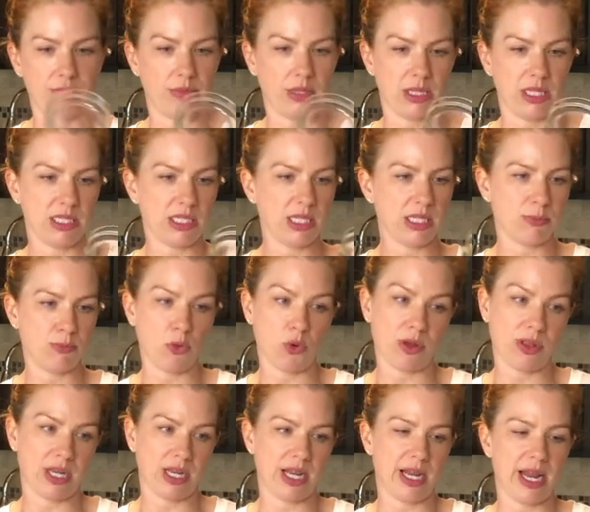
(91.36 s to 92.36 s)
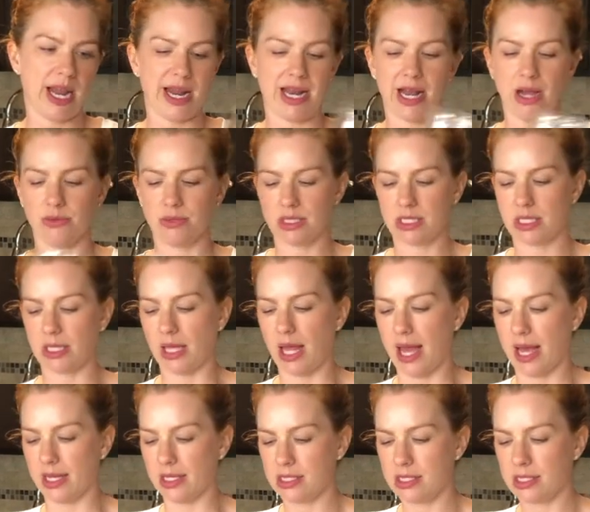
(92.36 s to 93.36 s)
this is more than an 8-ounce
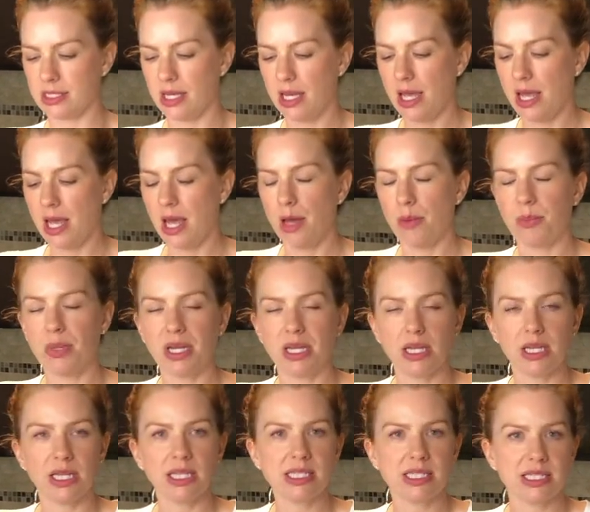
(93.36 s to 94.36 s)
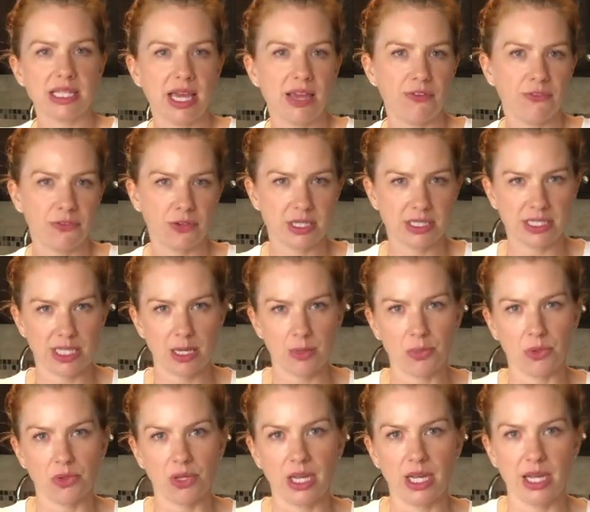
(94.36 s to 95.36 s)
glass, but let's say, for
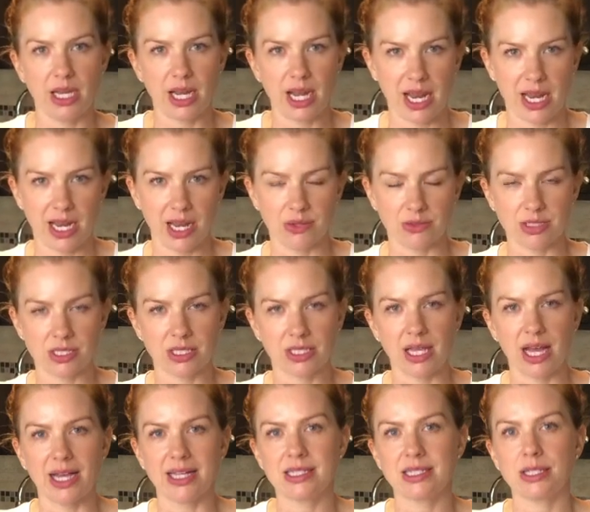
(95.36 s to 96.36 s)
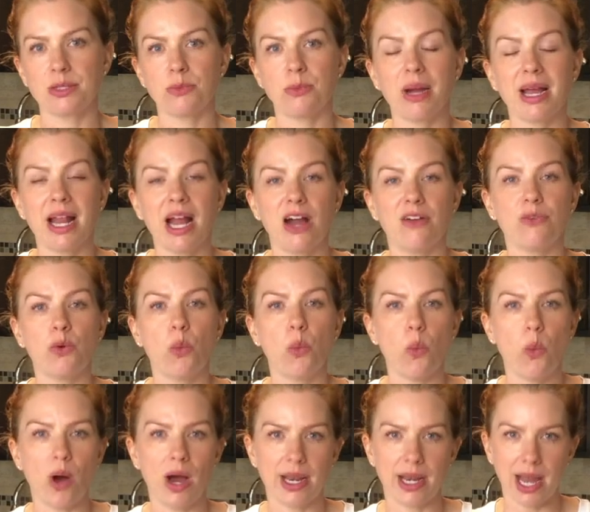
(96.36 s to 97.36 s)
example, in an 8-ounce glass, you might have
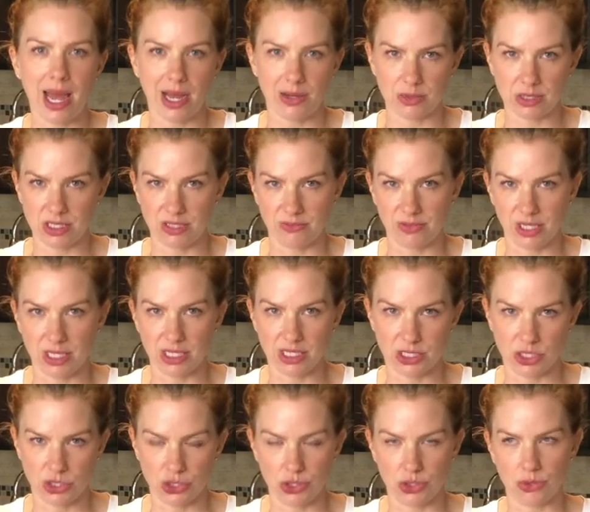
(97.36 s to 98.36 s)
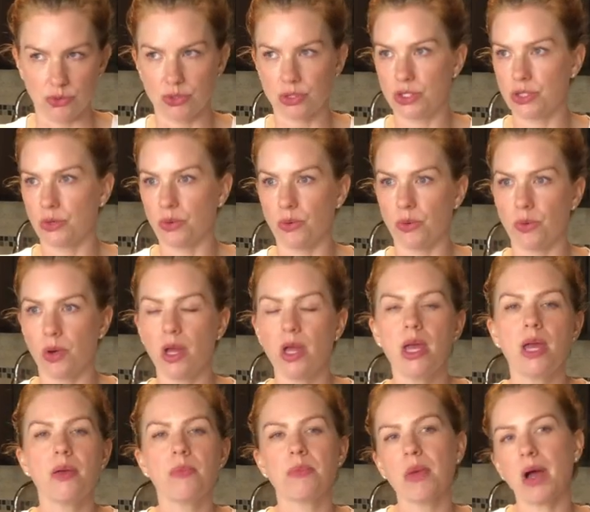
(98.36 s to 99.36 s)
1 ounce of it as juice. So
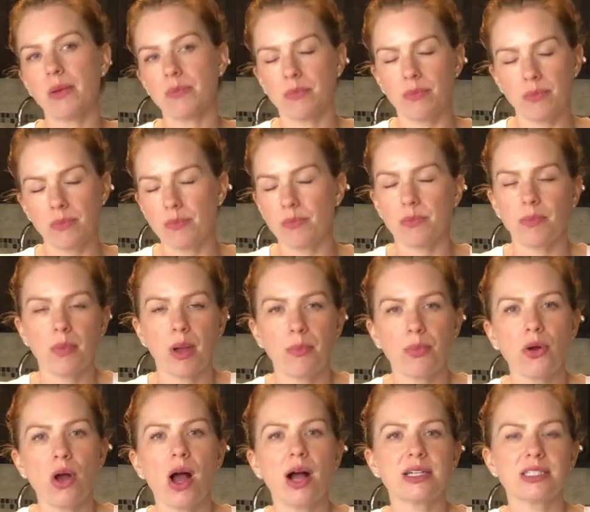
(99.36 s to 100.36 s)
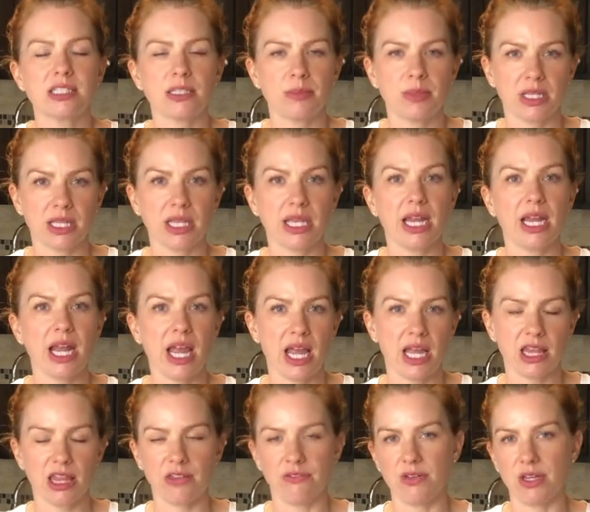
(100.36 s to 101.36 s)
approximately an
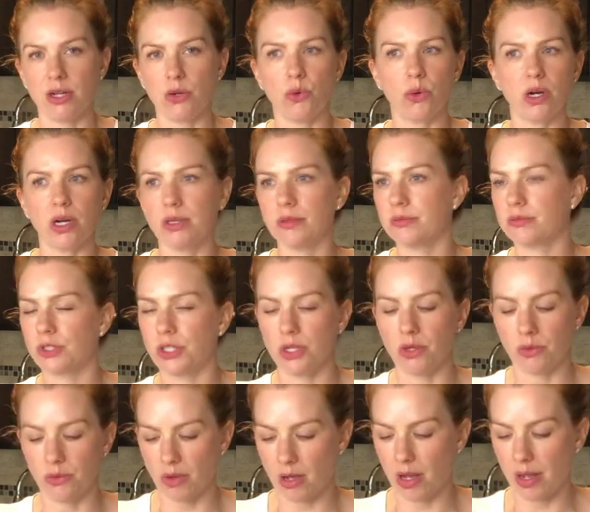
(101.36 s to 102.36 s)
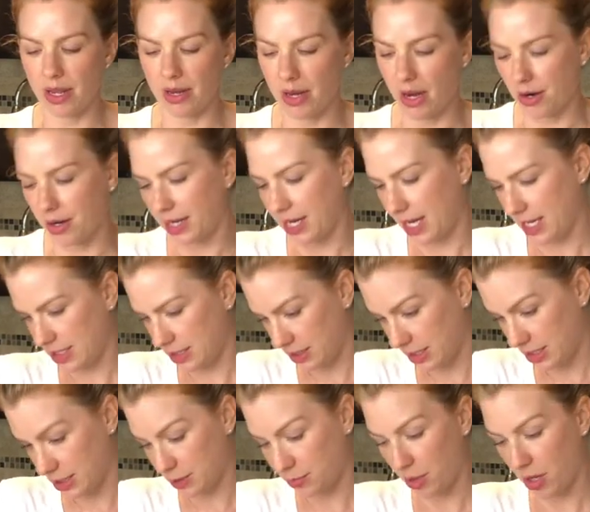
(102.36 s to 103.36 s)
eighth of it, or, in our case,
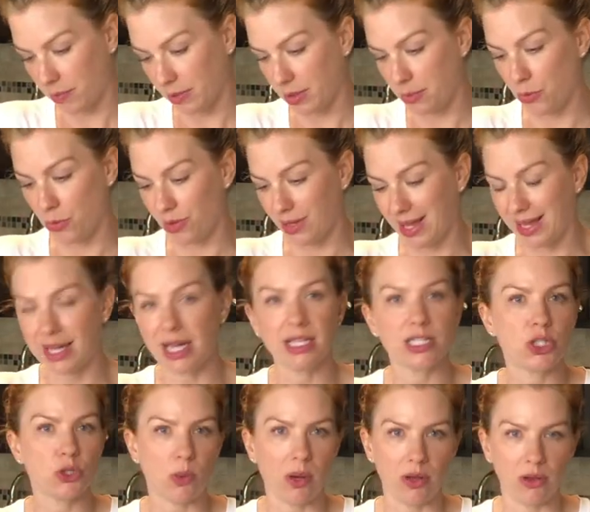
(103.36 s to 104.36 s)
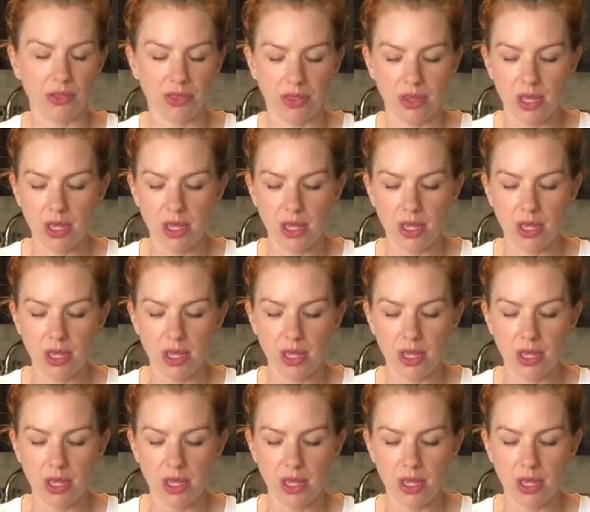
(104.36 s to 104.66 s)
this is probably more like a 12th.